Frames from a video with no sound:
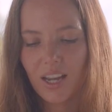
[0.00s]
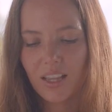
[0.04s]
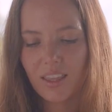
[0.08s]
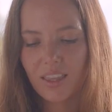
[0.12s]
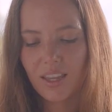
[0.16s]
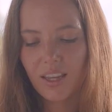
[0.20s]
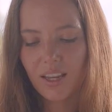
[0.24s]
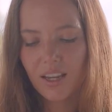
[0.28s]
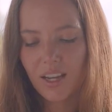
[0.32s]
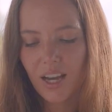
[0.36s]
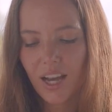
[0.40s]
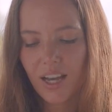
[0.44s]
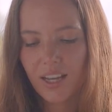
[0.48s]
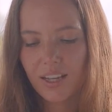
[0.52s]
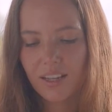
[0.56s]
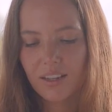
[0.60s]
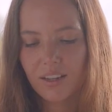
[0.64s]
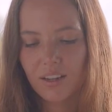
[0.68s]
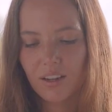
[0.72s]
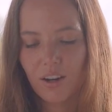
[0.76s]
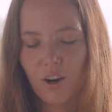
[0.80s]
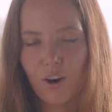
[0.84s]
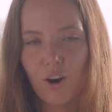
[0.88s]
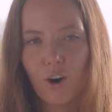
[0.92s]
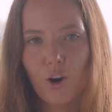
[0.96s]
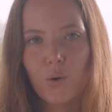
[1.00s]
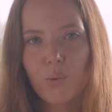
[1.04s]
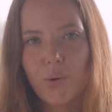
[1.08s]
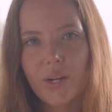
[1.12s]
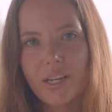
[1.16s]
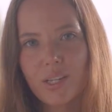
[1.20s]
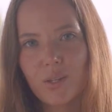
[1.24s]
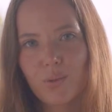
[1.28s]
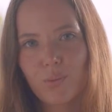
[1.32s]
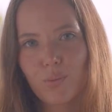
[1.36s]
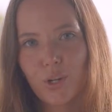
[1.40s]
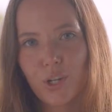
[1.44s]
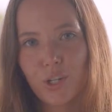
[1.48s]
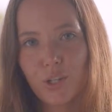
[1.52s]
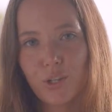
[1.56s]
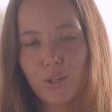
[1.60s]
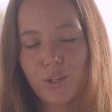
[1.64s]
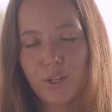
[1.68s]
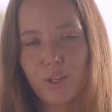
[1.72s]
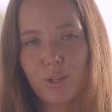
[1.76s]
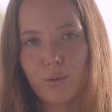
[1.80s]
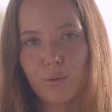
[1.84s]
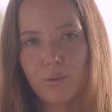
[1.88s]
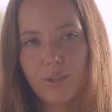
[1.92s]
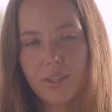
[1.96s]
think I always want to
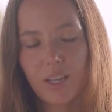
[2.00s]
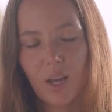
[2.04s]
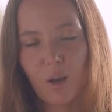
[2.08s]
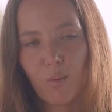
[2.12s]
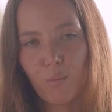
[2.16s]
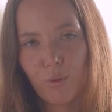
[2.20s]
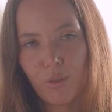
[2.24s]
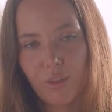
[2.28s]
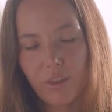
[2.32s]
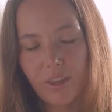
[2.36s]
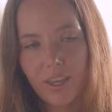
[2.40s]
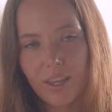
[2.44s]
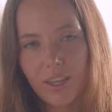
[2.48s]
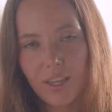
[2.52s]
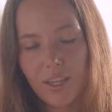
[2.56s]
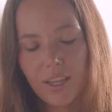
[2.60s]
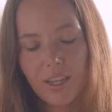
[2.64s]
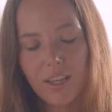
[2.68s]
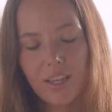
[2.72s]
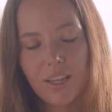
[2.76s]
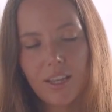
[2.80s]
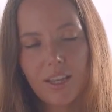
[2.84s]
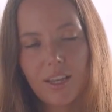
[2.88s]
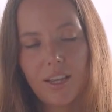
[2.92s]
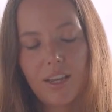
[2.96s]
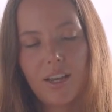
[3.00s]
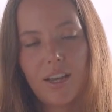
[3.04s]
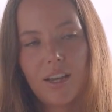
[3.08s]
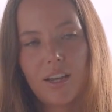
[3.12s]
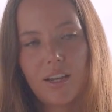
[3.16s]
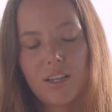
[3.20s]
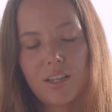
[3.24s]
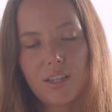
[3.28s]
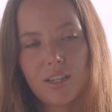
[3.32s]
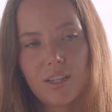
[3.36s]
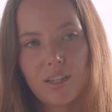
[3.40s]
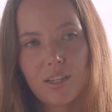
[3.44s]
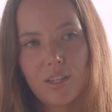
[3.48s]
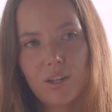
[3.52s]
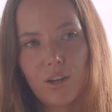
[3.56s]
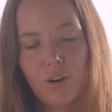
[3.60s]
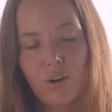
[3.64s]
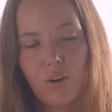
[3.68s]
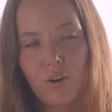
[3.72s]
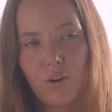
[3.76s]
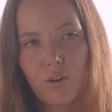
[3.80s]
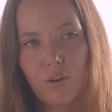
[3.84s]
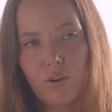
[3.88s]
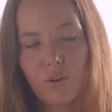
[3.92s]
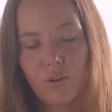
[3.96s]
do something.
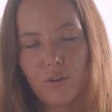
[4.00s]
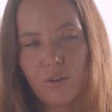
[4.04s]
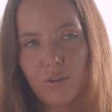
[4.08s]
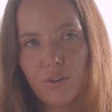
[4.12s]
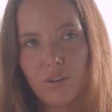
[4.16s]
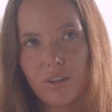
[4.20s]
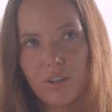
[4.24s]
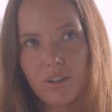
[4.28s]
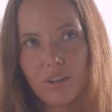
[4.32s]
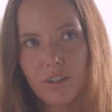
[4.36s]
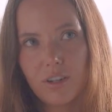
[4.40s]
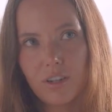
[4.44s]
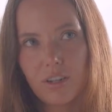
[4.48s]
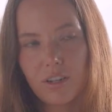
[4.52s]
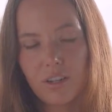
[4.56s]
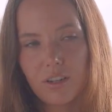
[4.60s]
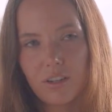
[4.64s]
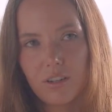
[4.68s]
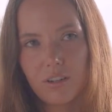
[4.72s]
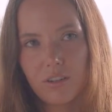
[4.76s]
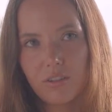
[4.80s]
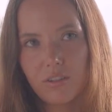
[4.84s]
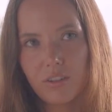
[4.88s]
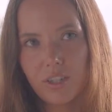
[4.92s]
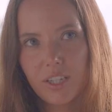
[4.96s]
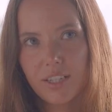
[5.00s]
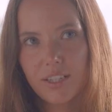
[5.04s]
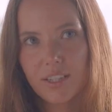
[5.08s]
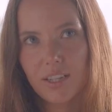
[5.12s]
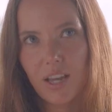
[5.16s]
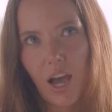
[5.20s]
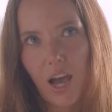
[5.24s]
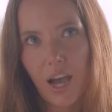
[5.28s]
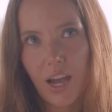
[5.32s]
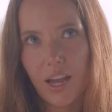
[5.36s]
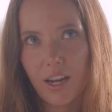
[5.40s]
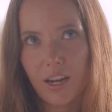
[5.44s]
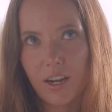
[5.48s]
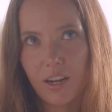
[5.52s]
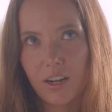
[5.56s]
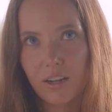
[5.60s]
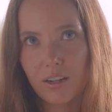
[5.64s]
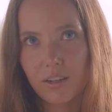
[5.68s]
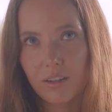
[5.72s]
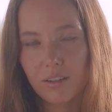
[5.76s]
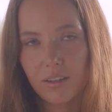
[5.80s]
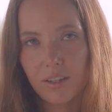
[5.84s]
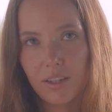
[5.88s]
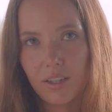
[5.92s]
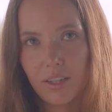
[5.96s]
So retire
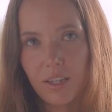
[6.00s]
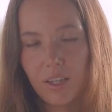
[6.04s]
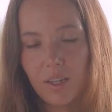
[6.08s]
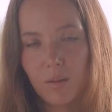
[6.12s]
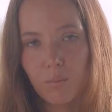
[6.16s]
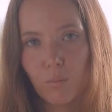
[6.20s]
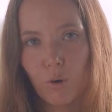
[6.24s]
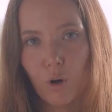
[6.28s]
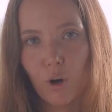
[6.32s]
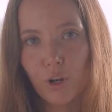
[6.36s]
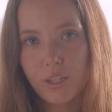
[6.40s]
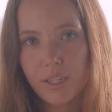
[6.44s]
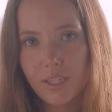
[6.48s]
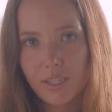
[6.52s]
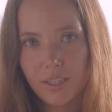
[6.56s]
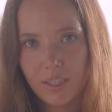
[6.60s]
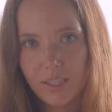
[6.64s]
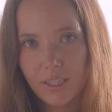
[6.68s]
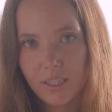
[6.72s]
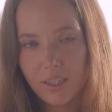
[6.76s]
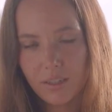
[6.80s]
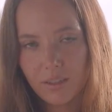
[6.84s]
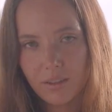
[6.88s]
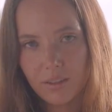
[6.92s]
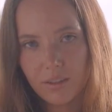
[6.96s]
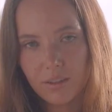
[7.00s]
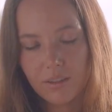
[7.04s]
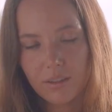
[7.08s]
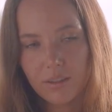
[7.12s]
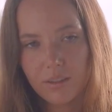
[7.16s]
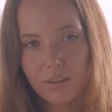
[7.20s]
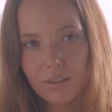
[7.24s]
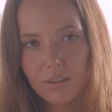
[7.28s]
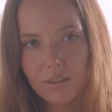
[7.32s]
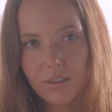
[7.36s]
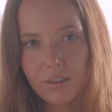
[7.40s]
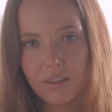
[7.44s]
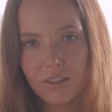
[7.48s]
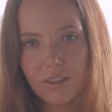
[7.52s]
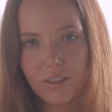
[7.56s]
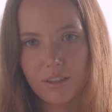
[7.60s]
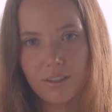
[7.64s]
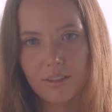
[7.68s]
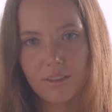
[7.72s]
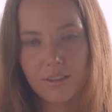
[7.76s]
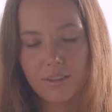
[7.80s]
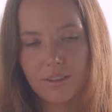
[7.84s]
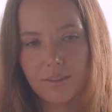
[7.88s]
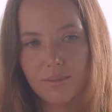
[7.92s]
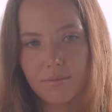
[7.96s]
in a modeling.
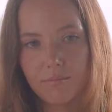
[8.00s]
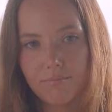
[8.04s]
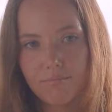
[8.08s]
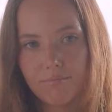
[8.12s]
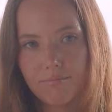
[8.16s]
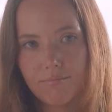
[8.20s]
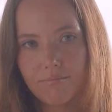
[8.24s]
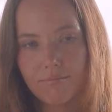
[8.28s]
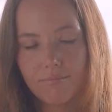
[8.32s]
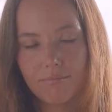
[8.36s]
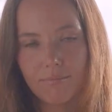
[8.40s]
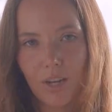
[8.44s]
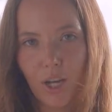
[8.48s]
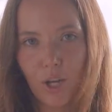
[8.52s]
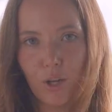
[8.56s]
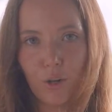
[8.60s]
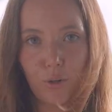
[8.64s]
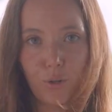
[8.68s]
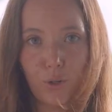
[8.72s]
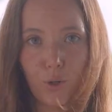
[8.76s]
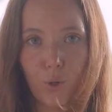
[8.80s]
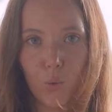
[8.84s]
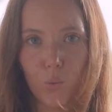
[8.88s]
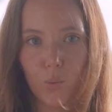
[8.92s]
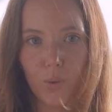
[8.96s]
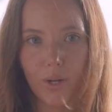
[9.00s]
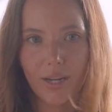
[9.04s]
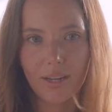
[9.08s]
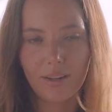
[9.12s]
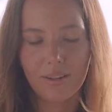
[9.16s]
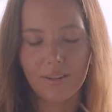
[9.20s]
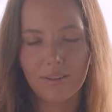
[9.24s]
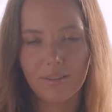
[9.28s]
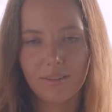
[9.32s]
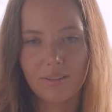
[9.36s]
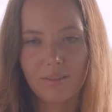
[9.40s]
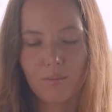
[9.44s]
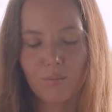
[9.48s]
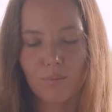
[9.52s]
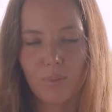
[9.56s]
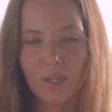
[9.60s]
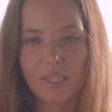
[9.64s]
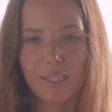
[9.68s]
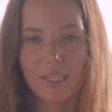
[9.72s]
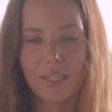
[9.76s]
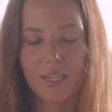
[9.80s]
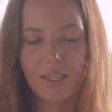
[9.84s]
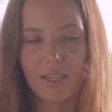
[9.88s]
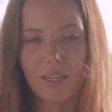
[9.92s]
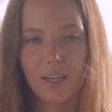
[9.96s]
I don't know when, but
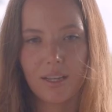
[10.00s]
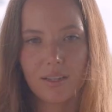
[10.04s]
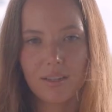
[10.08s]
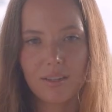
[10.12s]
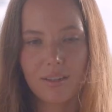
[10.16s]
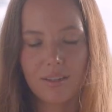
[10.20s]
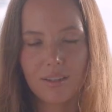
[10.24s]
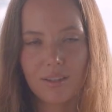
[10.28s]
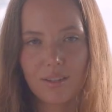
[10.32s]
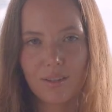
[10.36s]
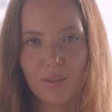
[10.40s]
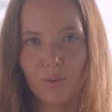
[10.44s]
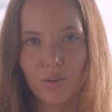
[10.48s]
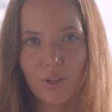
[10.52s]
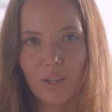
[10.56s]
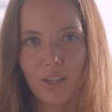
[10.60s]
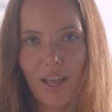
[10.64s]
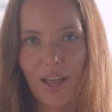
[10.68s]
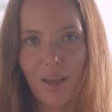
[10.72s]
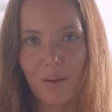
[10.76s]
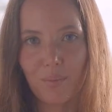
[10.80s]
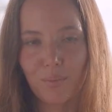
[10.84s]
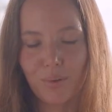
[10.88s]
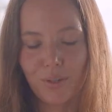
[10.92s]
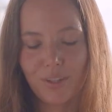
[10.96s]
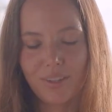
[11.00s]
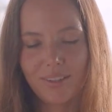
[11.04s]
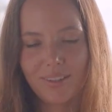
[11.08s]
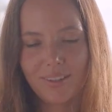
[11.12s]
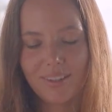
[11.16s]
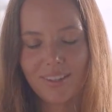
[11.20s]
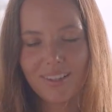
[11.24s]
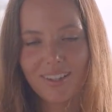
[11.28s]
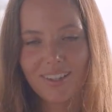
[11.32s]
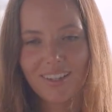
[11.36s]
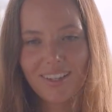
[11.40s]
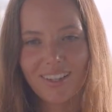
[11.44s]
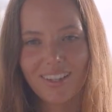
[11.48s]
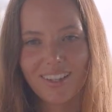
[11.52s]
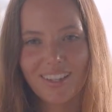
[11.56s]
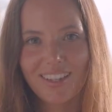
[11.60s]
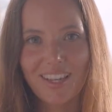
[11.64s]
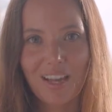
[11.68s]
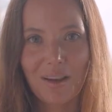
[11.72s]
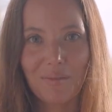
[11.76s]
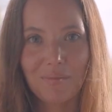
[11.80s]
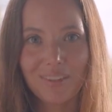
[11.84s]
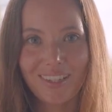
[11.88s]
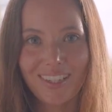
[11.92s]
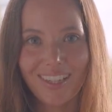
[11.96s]
I guess it will happen
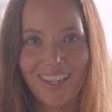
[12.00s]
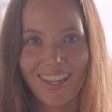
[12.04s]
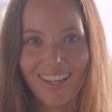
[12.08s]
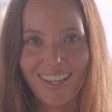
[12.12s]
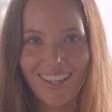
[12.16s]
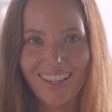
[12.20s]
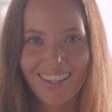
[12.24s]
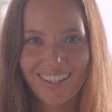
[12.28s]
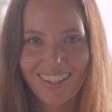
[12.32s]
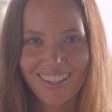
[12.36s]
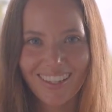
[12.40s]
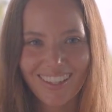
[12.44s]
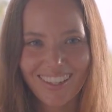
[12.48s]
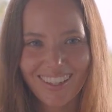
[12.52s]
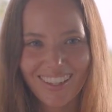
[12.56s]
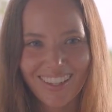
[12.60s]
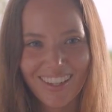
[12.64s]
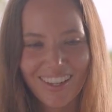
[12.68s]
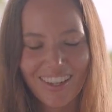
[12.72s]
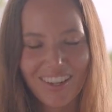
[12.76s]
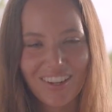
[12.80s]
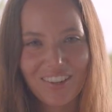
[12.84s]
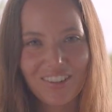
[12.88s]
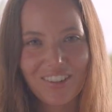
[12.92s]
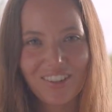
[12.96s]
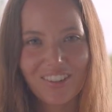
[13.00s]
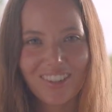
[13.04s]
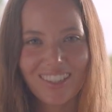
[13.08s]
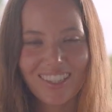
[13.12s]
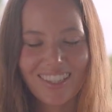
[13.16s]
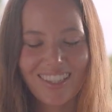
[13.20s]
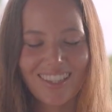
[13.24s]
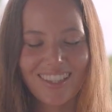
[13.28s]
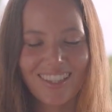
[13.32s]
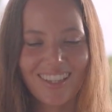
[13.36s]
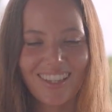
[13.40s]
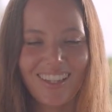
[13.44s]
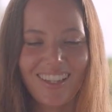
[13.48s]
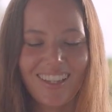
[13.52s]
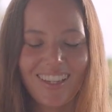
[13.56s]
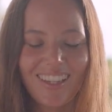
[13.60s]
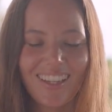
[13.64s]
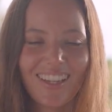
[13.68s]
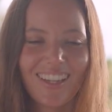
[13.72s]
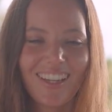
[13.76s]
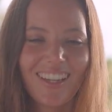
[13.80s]
someday. We will see.